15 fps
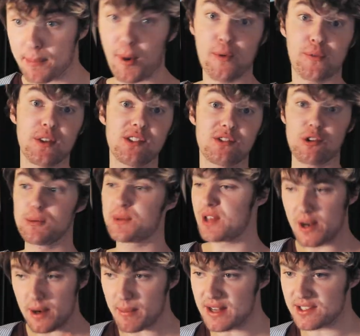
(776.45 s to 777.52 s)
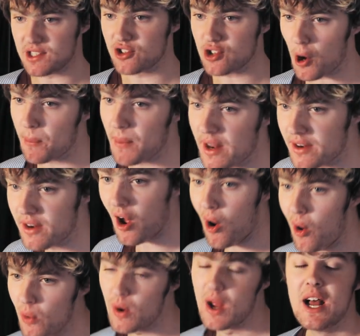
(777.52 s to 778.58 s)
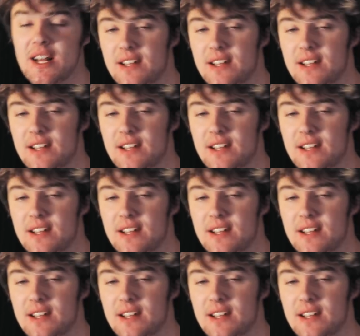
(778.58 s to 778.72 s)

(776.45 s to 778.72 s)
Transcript: Both these groups did an amazing job. But no,